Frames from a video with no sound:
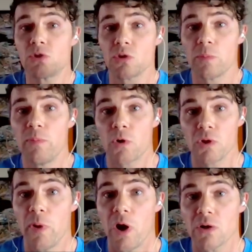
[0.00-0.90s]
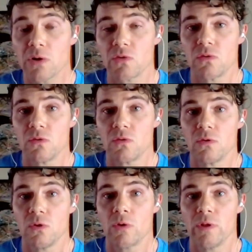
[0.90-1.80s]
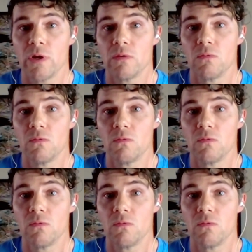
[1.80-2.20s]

or the or the parks or the